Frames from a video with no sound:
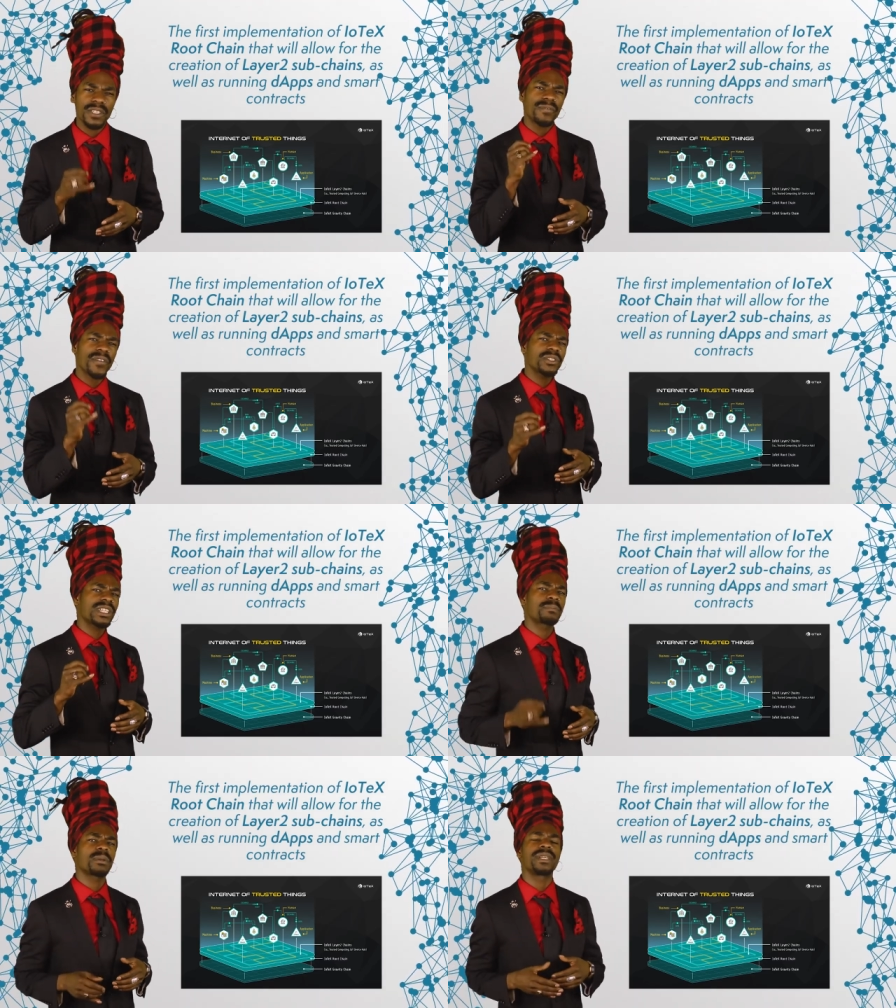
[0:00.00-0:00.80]
is the
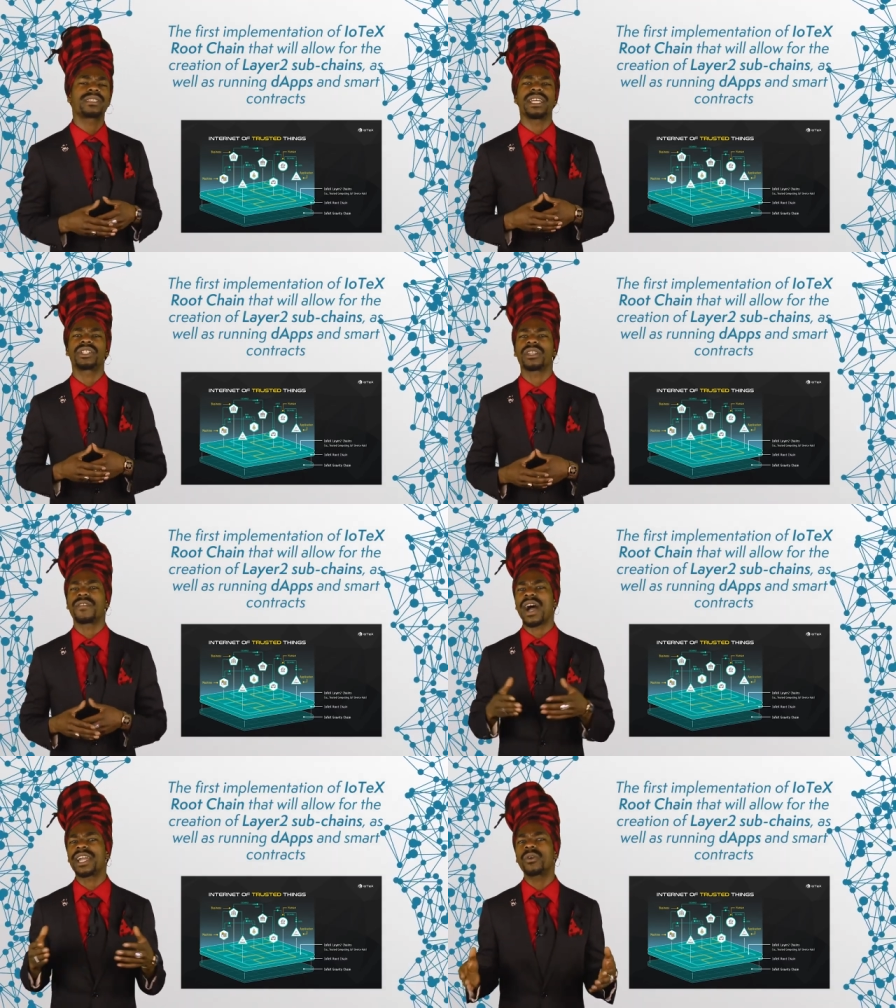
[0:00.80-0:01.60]
first implementation
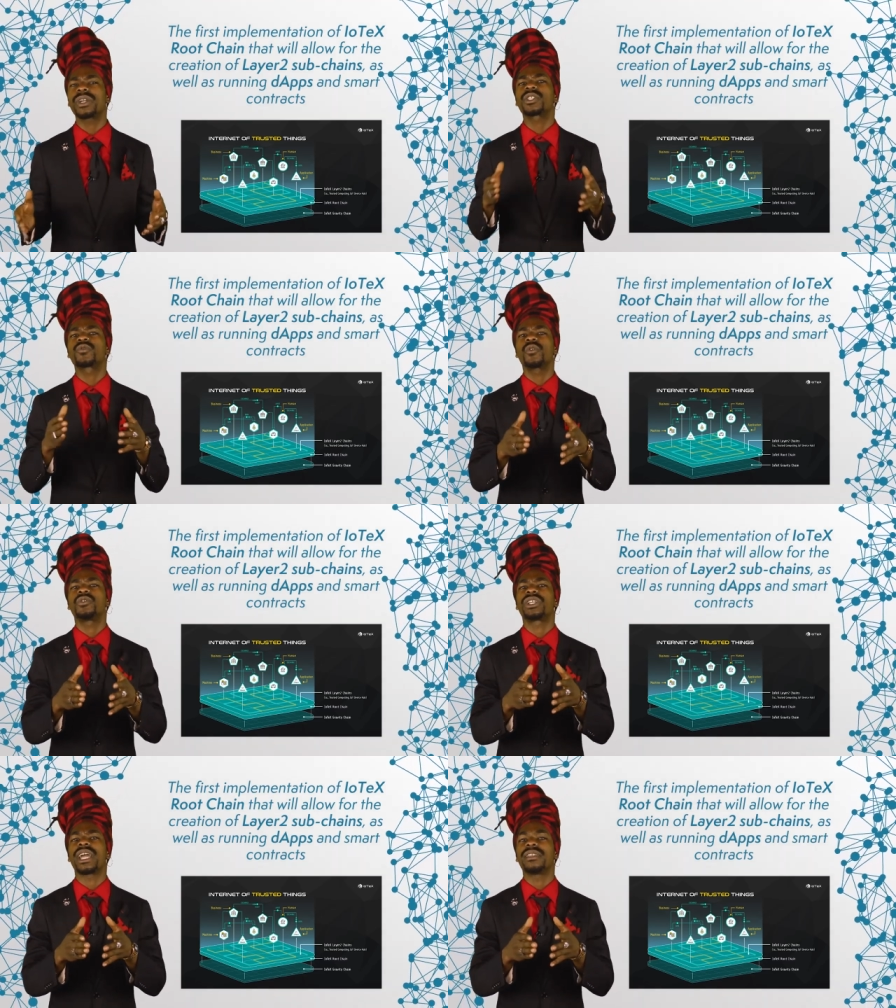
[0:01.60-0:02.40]
of IOTX
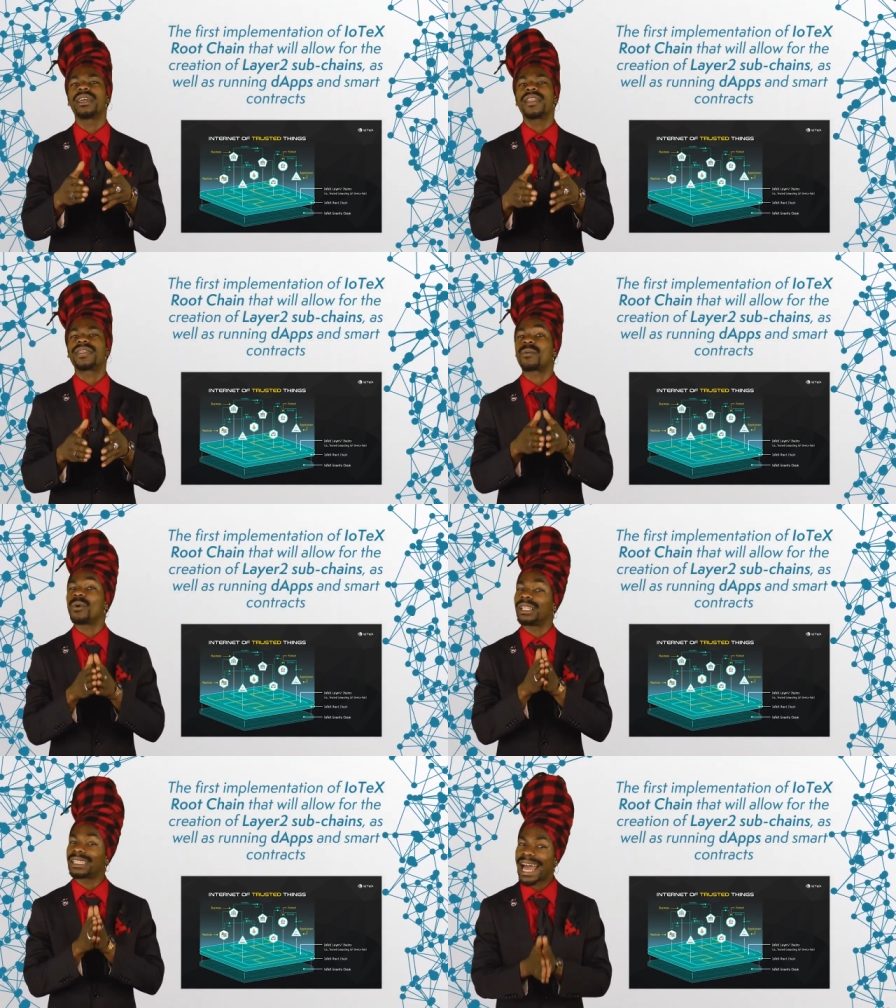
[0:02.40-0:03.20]
root chain that
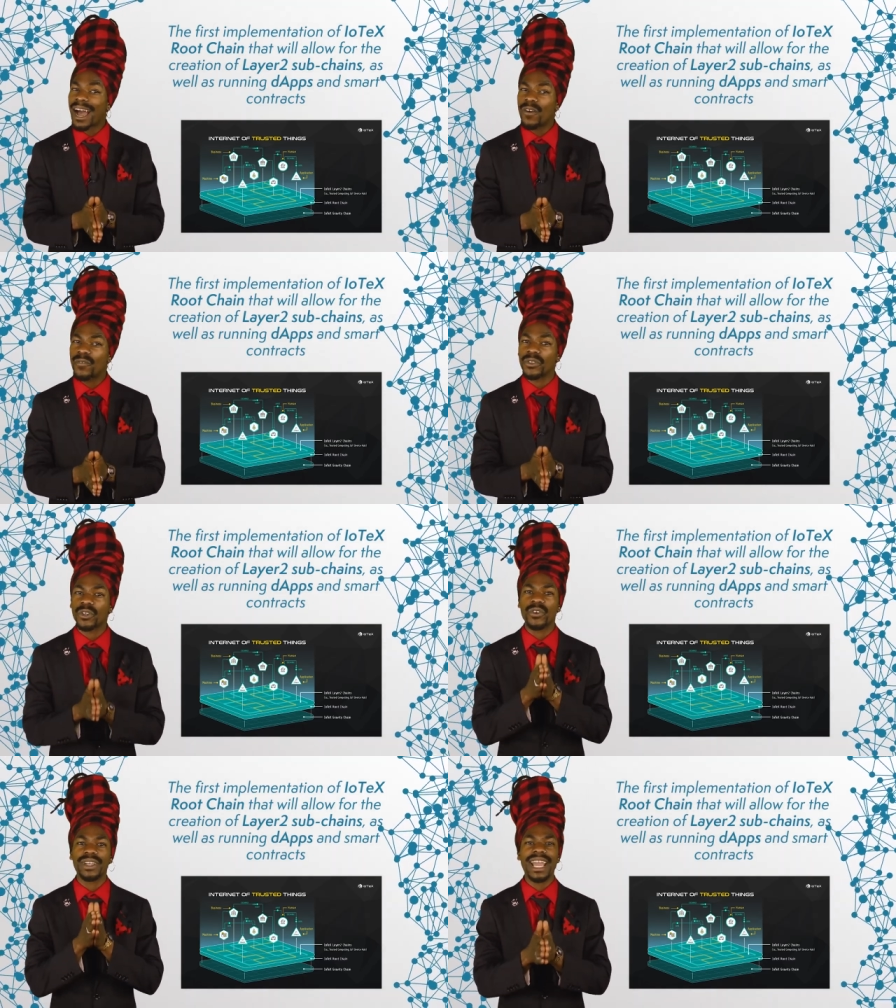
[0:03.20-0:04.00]
will allow for
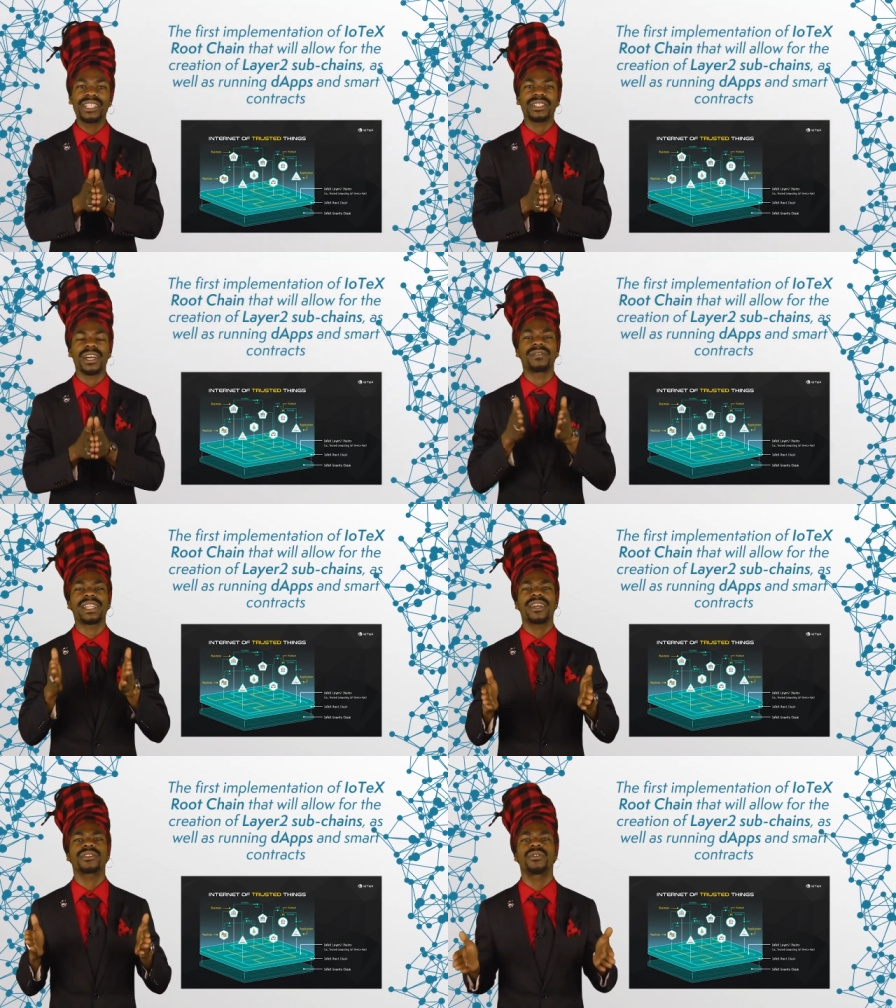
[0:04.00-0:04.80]
the creation
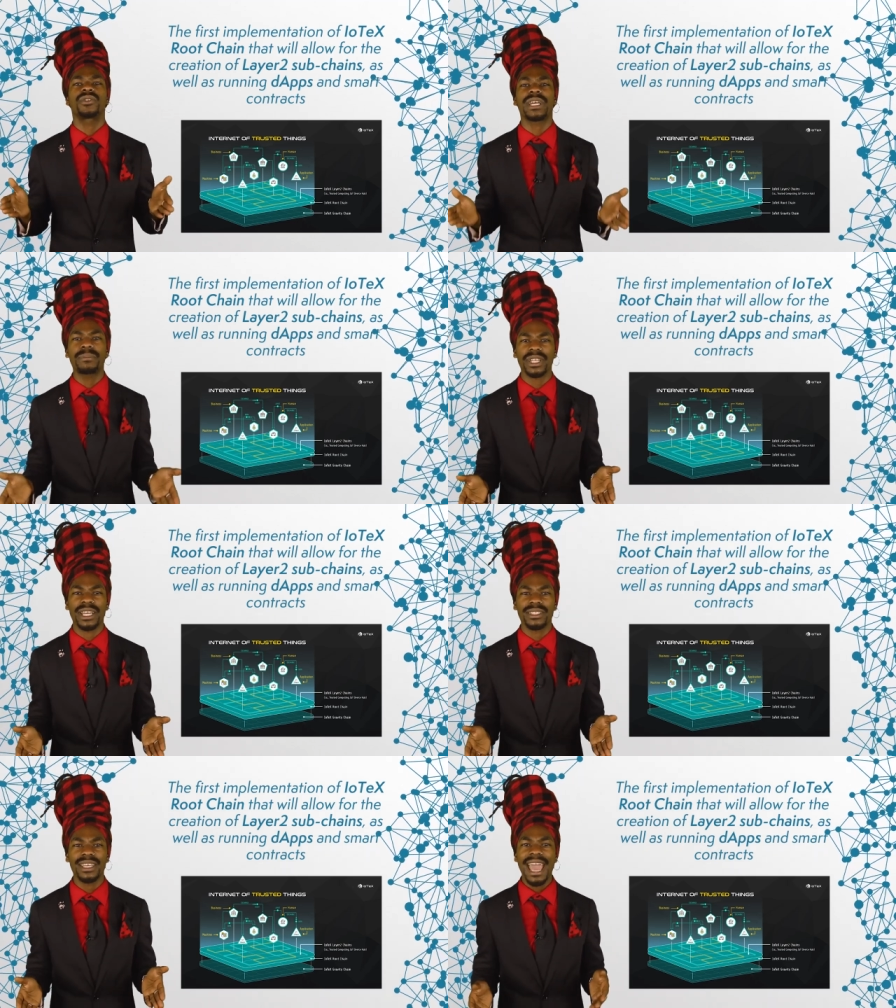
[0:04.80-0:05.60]
of layer 2
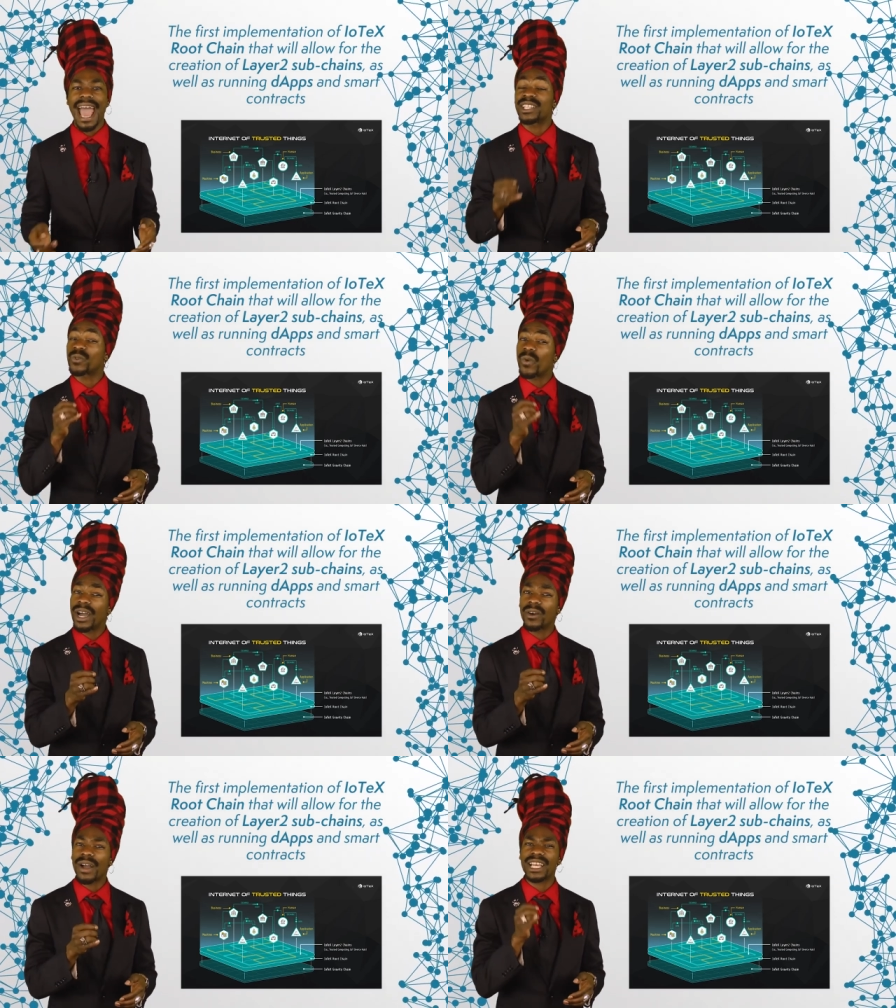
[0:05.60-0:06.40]
subchains, as
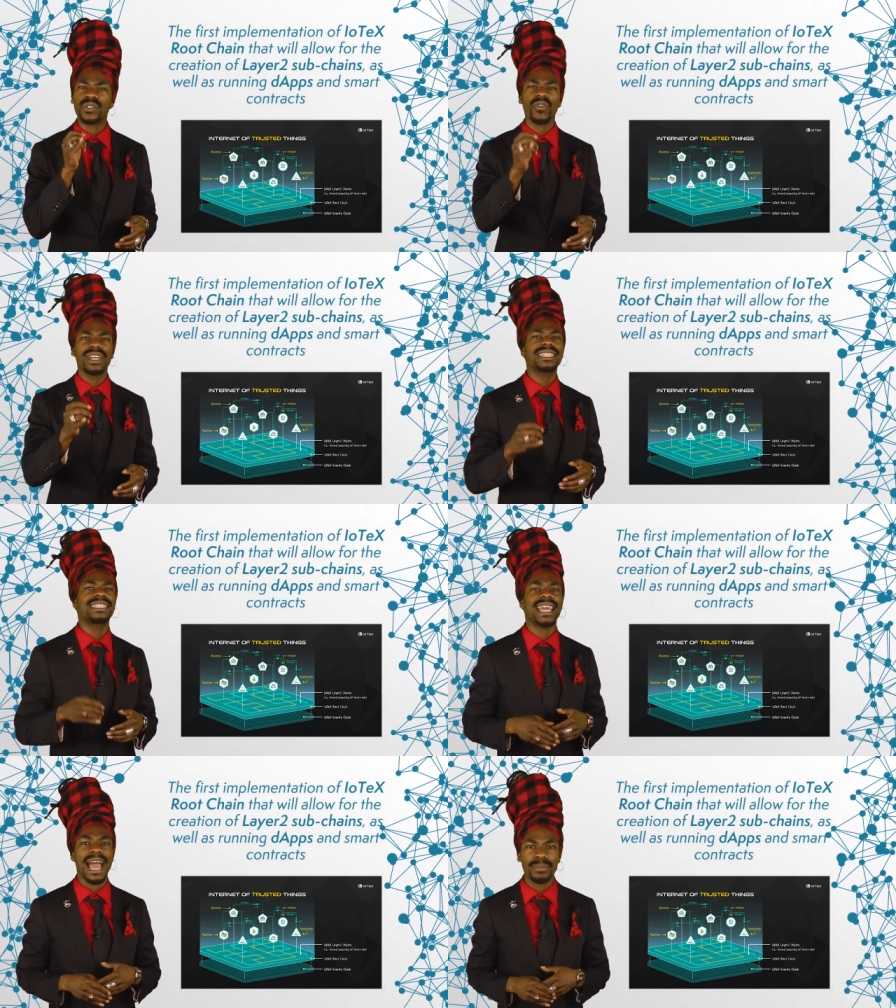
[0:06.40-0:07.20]
well as
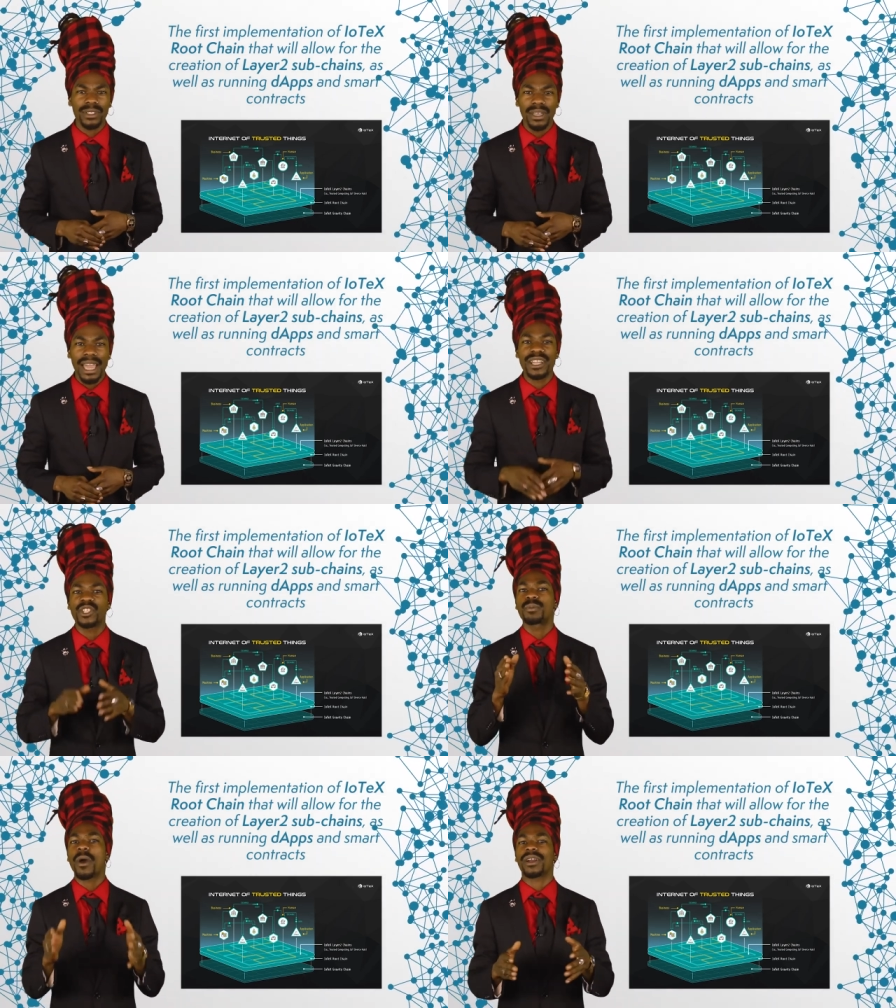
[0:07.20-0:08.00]
running DApps
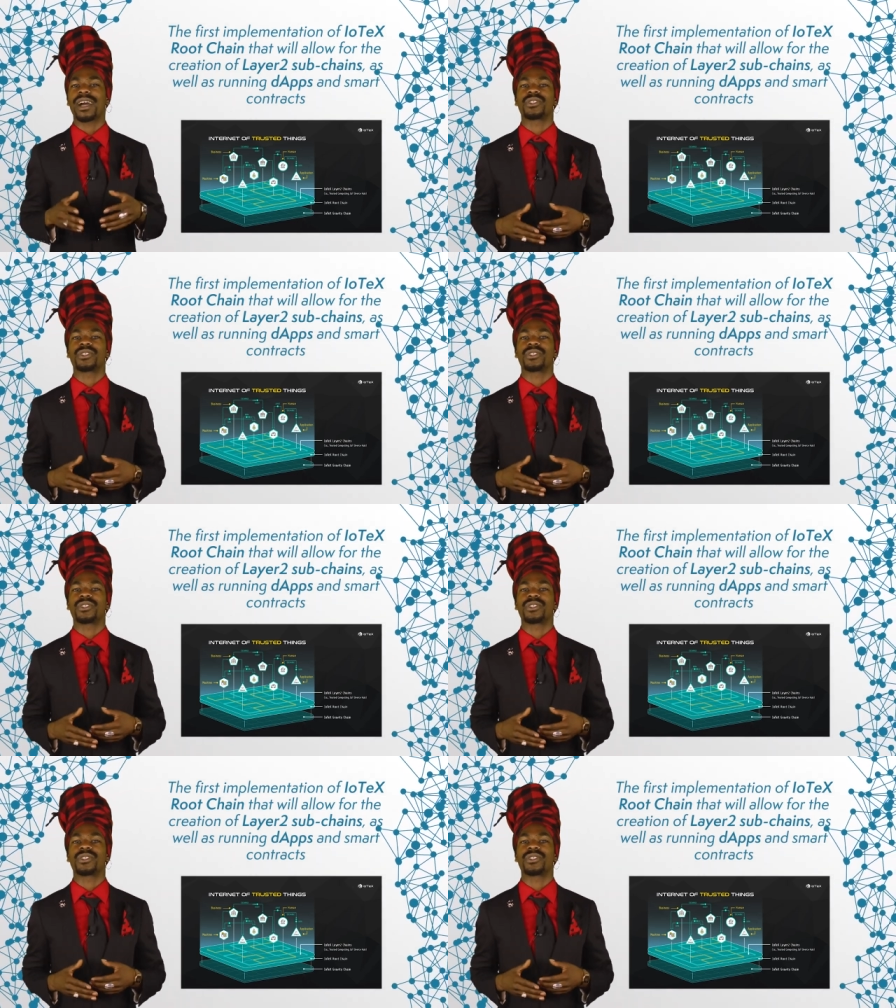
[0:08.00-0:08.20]
and smart